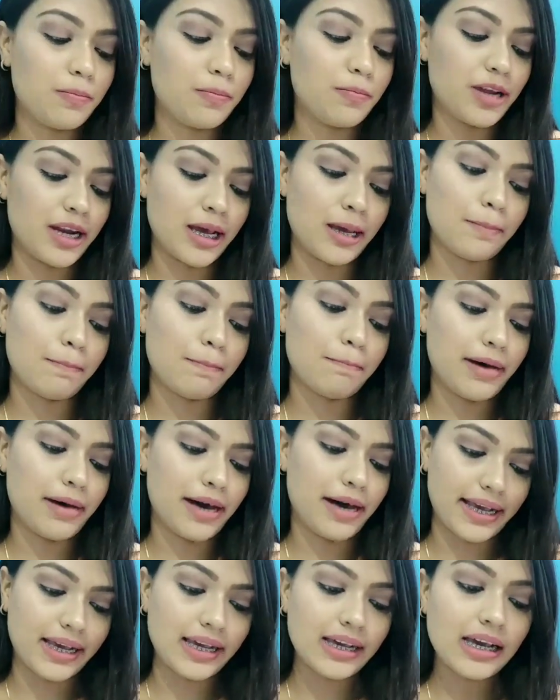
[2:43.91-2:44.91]
when I
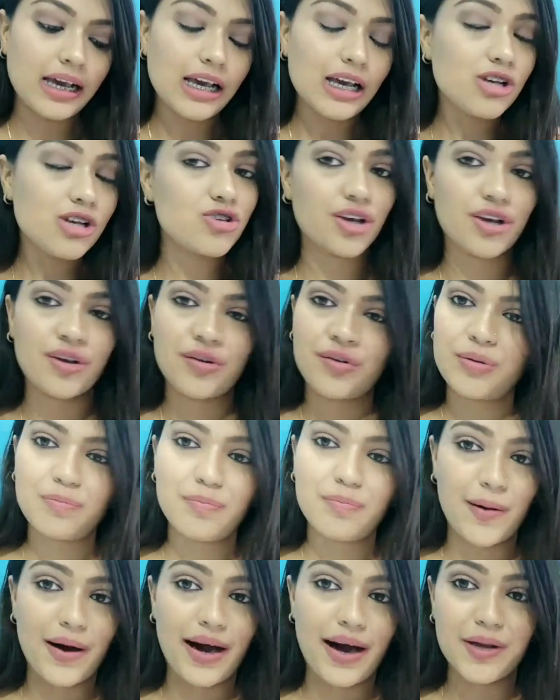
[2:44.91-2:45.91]
buy. So you
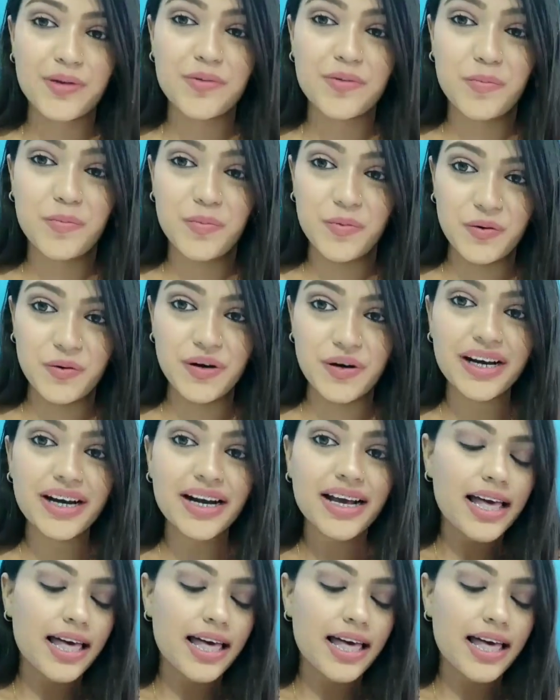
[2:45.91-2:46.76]
cannot buy more.